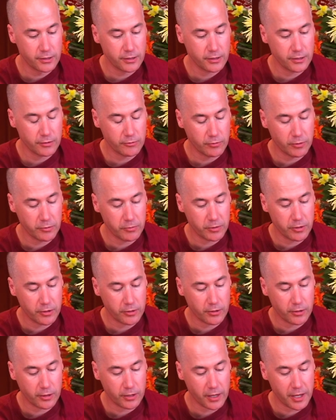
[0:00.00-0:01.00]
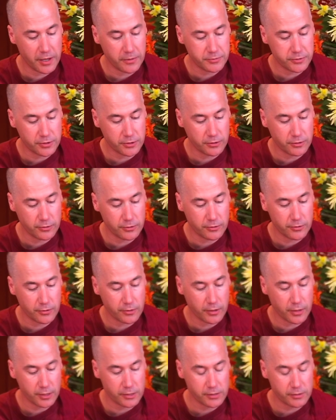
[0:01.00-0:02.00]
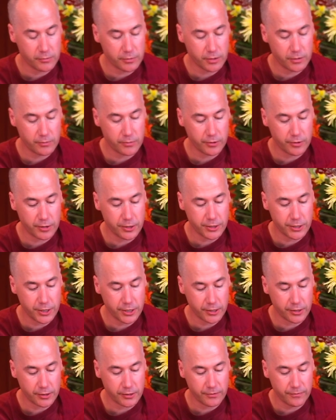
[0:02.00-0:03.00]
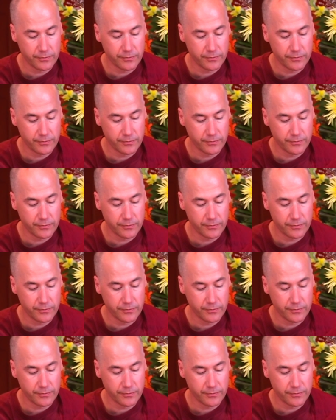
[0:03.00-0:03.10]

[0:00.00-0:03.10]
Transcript: and what we call absolute or ultimate bodhicitta.